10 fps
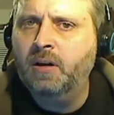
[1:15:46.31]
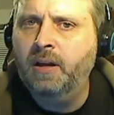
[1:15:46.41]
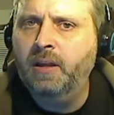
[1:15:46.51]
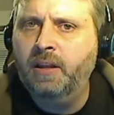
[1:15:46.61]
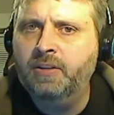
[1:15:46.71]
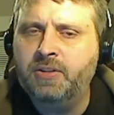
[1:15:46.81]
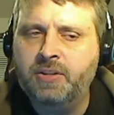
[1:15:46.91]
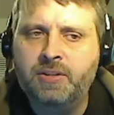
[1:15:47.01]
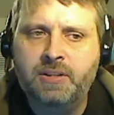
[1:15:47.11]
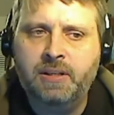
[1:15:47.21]
uh, and it's
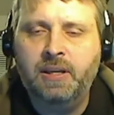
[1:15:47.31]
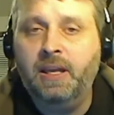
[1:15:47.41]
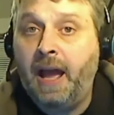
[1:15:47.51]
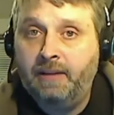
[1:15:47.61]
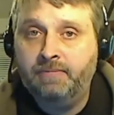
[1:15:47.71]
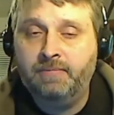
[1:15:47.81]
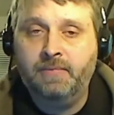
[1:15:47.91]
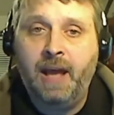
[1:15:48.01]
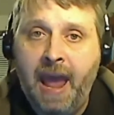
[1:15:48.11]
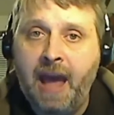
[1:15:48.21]
just, uh, and I
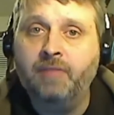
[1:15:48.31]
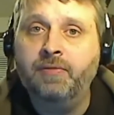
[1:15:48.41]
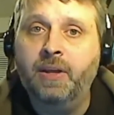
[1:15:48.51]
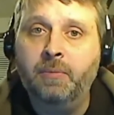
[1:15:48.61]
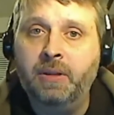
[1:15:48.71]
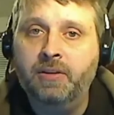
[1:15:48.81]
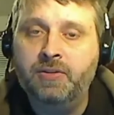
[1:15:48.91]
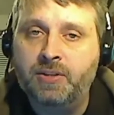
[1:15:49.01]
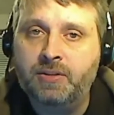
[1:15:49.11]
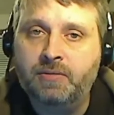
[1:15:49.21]
I have them, and they're
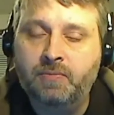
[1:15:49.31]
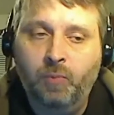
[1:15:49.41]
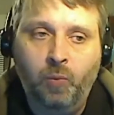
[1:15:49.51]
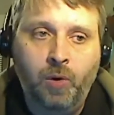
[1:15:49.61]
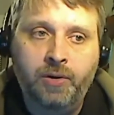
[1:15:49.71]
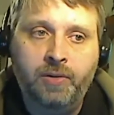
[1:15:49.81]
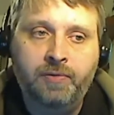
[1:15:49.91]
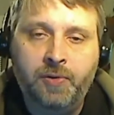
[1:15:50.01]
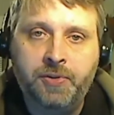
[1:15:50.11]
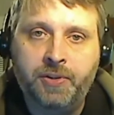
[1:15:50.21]
just
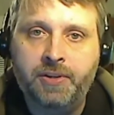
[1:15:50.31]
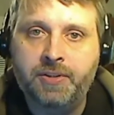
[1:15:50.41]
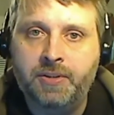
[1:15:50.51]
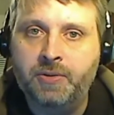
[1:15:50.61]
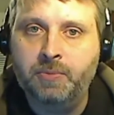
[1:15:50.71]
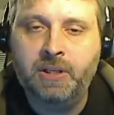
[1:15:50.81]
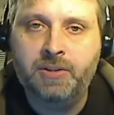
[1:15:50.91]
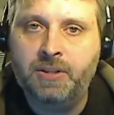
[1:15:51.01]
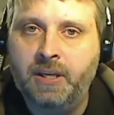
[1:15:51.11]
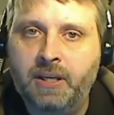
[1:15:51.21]
wonderful to listen to
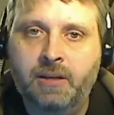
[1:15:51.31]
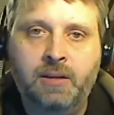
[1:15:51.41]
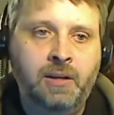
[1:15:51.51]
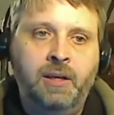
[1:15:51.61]
because they